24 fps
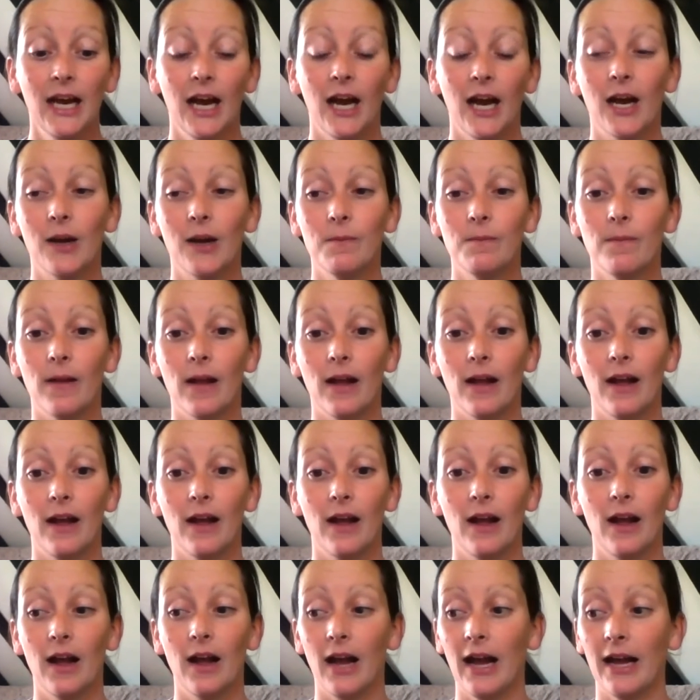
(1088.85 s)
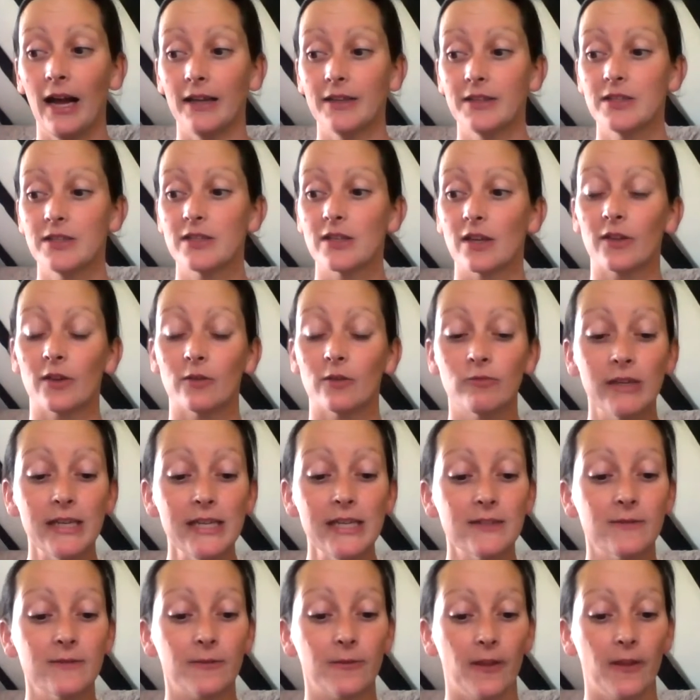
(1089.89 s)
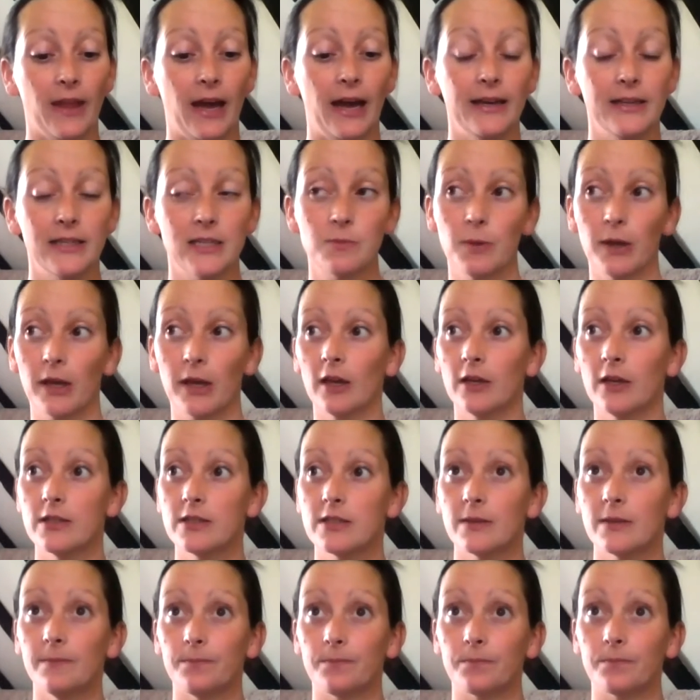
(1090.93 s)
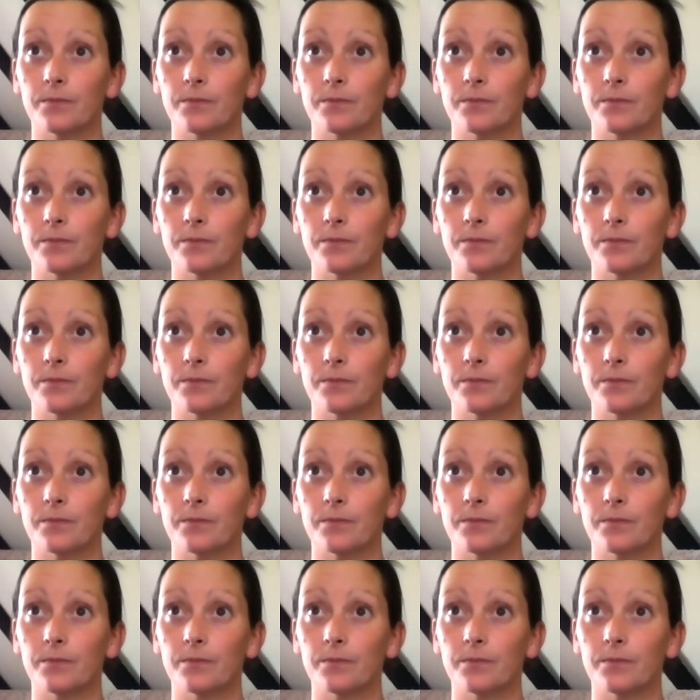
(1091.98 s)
And the reason for that is because,